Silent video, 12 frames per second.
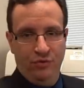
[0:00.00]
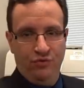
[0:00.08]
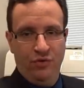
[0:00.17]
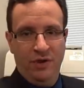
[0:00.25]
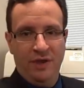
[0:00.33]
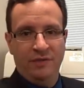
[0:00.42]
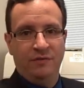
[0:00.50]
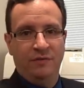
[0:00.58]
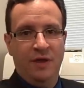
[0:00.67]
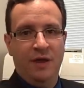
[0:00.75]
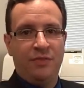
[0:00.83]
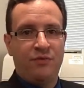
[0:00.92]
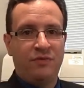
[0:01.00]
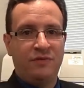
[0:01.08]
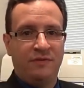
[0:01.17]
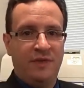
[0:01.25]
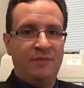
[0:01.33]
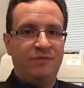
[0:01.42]
surgery and is done through the
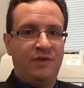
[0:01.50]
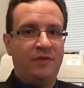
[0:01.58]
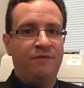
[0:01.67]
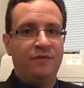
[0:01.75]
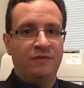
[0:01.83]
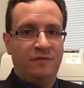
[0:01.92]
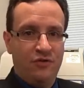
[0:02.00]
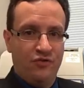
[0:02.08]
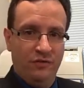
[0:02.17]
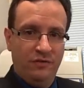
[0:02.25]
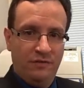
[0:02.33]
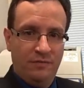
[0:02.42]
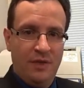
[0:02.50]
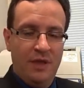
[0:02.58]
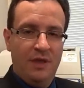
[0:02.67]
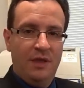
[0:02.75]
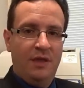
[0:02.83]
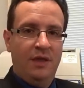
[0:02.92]
same set of incisions,
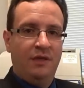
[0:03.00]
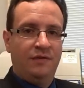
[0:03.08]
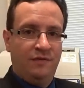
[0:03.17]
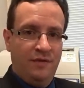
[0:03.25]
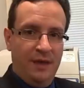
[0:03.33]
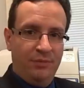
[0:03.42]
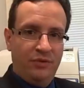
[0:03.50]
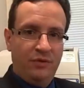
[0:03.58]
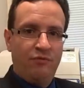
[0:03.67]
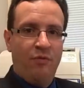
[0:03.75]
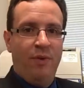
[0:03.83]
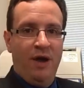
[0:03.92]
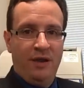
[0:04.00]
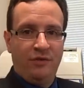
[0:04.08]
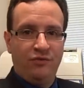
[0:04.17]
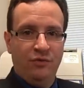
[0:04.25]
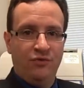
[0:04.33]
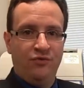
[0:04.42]
except
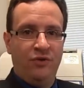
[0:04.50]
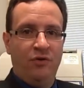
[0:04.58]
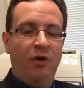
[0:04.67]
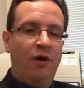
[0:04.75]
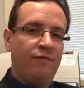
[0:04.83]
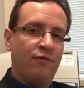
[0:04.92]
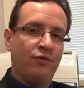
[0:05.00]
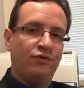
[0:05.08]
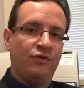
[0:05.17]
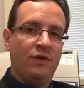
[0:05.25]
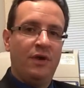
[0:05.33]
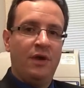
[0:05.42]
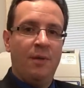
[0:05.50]
robotic surgery offers